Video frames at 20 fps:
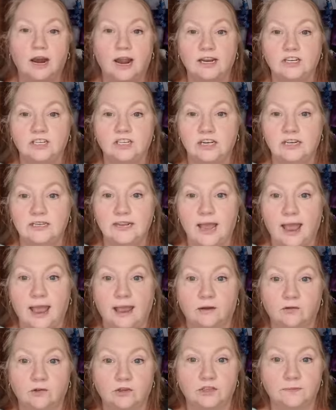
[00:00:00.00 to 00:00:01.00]
lashes
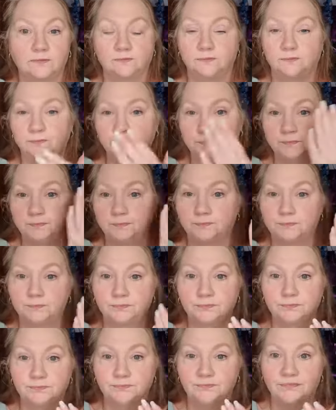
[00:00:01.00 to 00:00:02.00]
out.
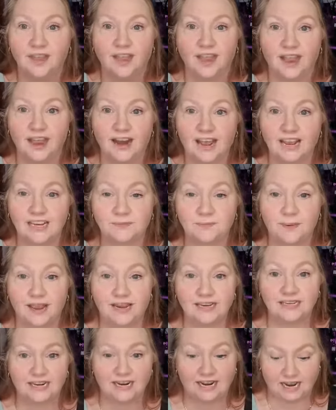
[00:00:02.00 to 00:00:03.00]
And that's
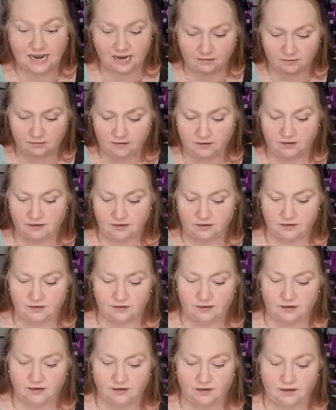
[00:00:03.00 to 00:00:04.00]
basically
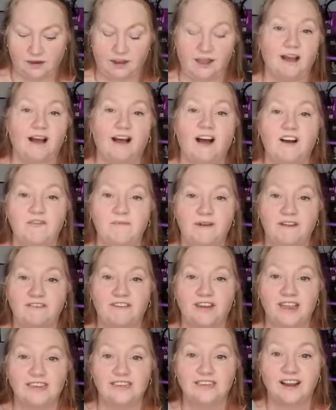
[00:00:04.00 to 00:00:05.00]
half my
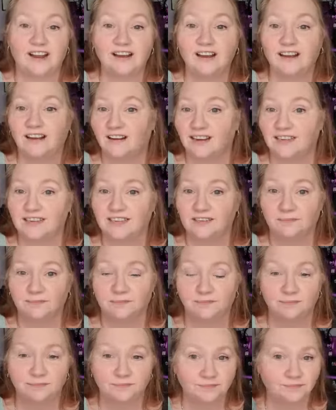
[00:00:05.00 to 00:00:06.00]
face done, guys.
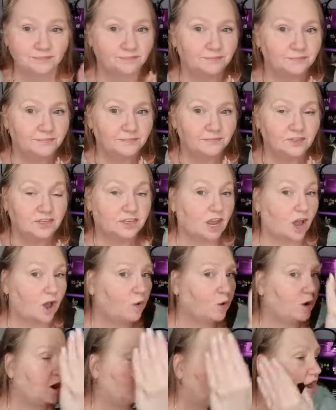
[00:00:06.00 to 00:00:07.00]

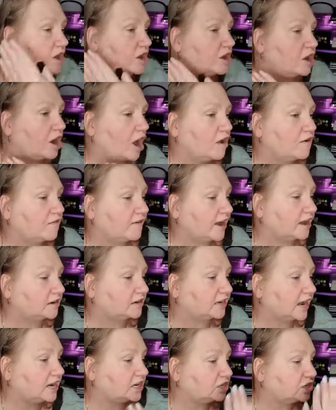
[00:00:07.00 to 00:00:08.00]
So, no
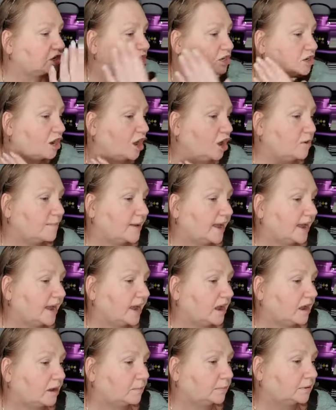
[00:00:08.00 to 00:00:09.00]
foundation, no
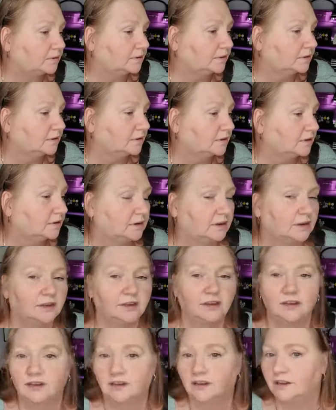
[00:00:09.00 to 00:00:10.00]
makeup
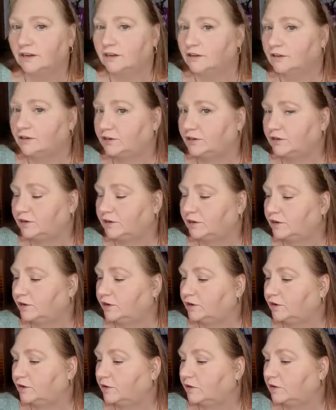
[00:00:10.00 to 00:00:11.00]

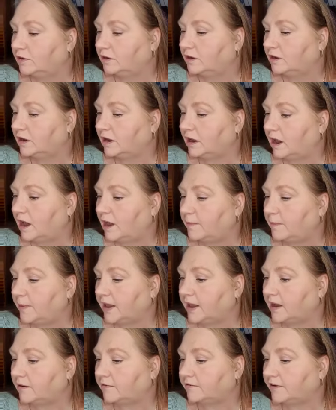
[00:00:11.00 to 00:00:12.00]
to a
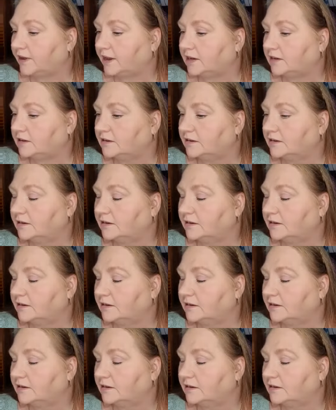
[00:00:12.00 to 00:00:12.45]
makeup face.